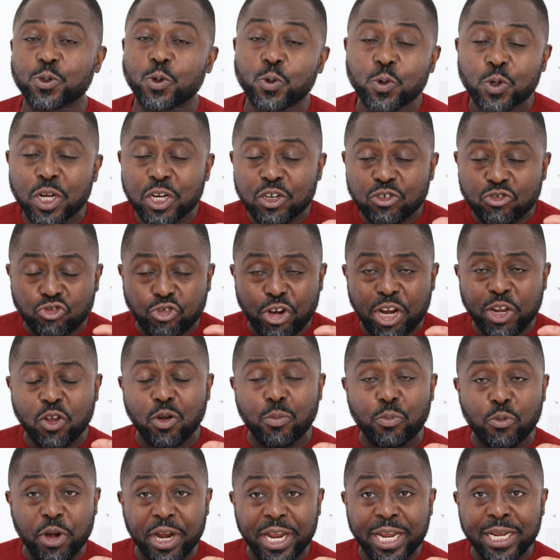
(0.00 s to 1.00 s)
So train
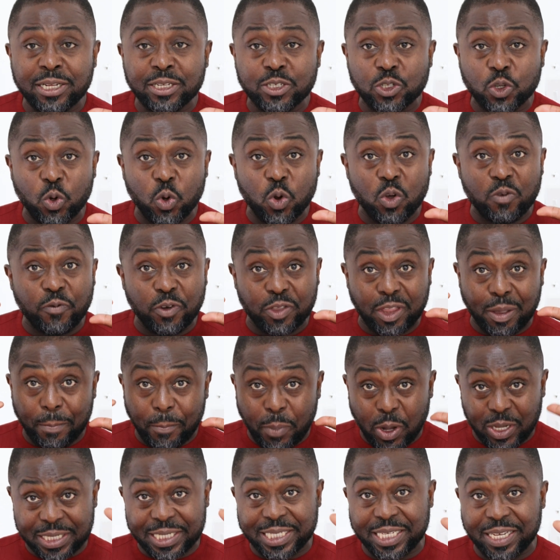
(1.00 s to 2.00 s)
your brain to look for the
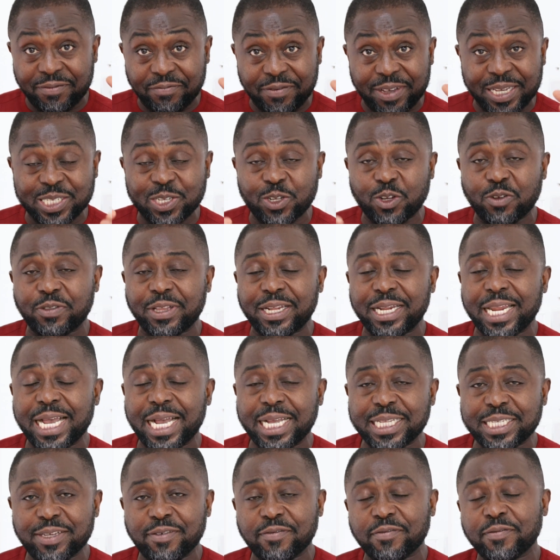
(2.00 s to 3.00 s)
positive instead of the
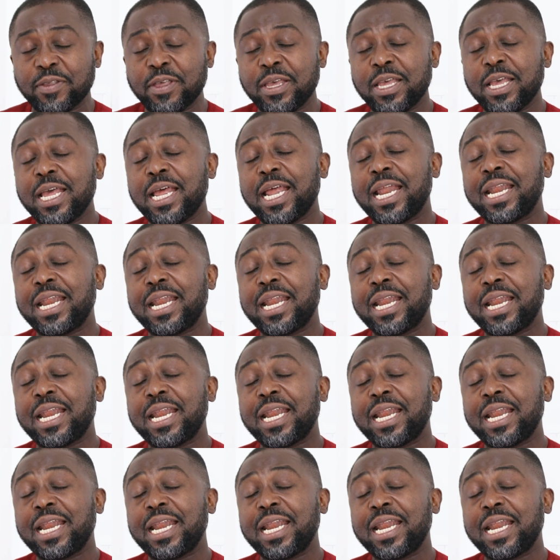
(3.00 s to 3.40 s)
negative.